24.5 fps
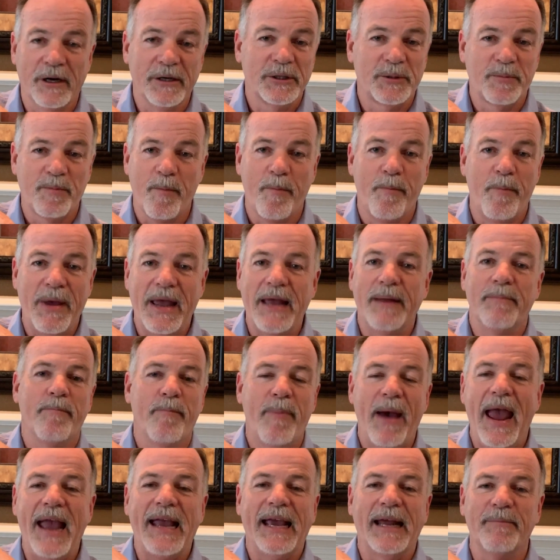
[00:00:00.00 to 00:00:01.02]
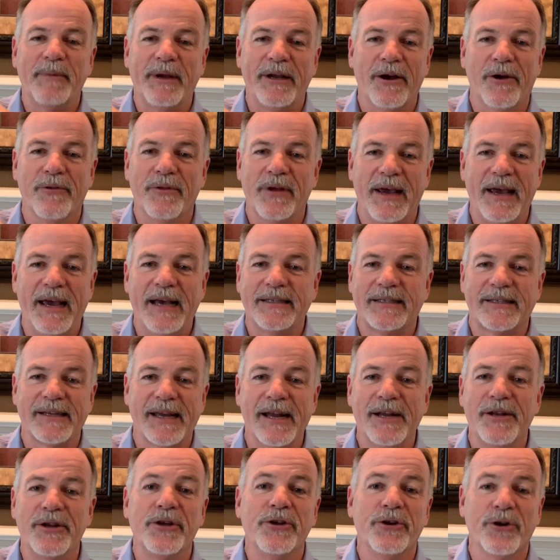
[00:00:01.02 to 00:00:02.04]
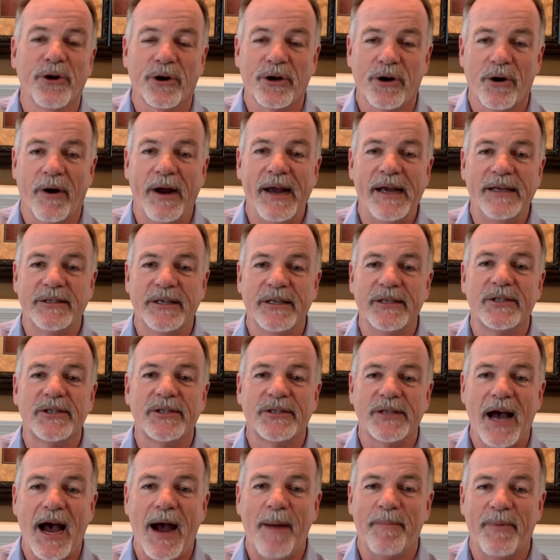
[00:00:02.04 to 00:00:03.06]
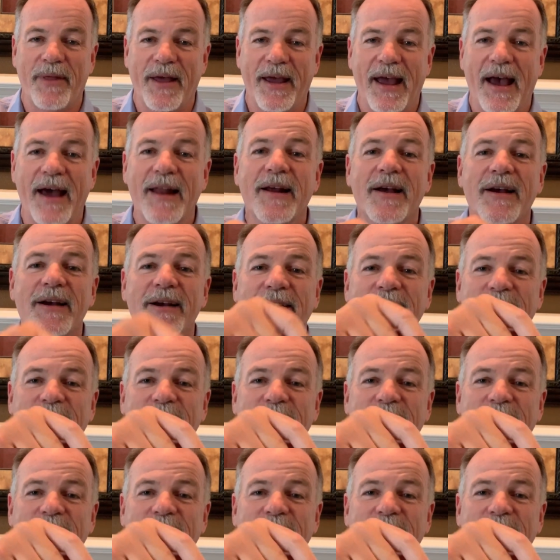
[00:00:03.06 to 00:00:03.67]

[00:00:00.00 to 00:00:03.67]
has been banging me on the head saying, you're crazy, stop that.